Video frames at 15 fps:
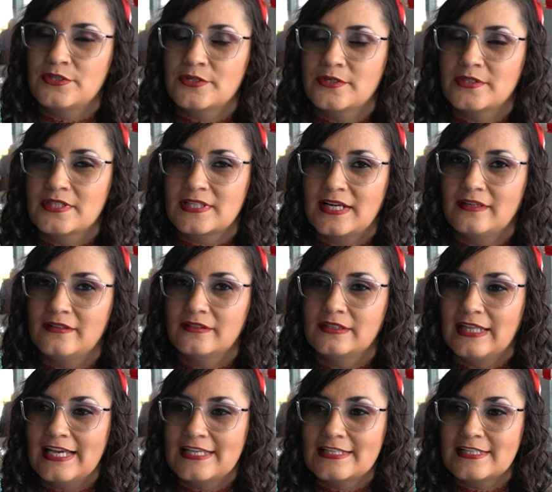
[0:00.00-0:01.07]
retro style
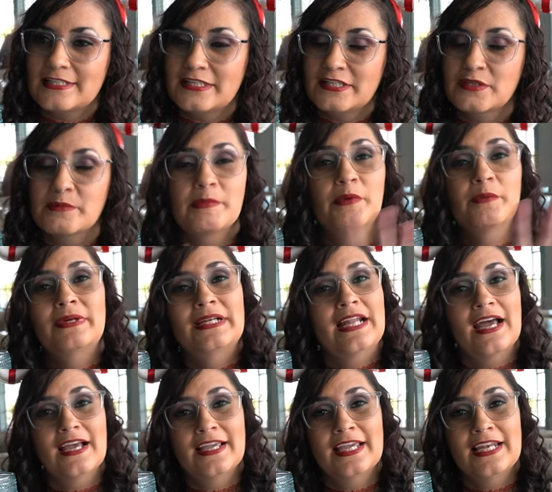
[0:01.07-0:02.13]
glasses, but we're
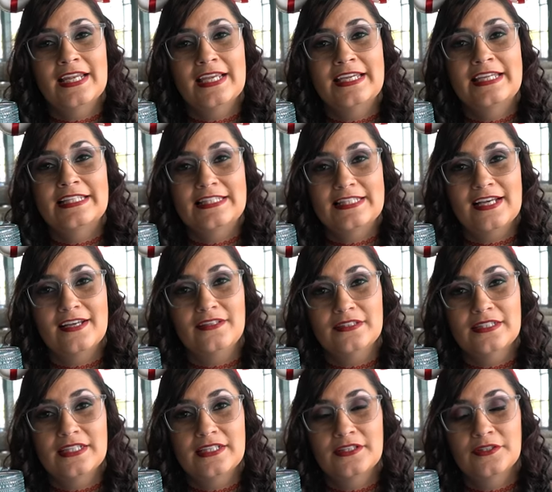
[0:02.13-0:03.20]
not getting
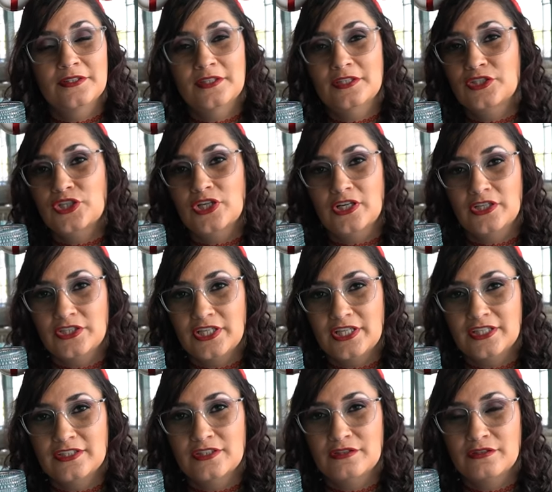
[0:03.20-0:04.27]
cataled here. They're not charging
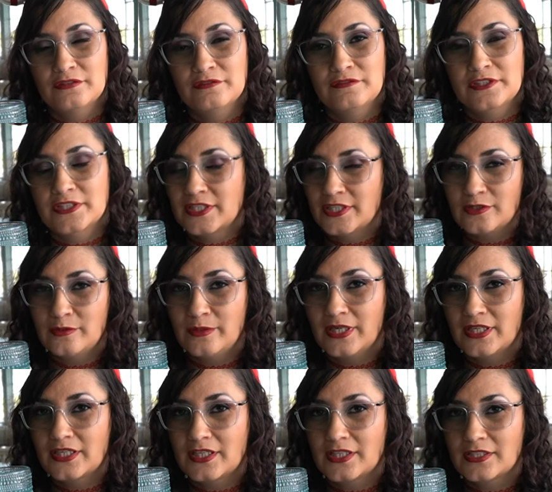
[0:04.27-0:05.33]
us yeah. for still
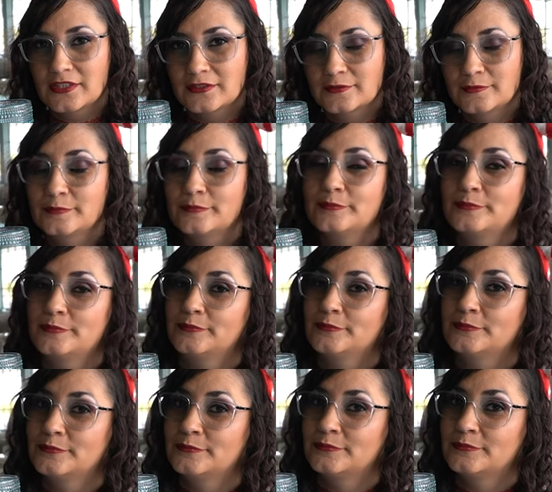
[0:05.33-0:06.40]
water. Like I said, sometimes
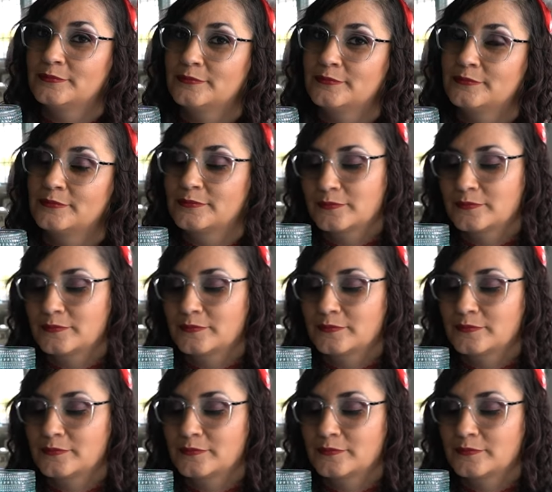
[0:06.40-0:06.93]
when the light hits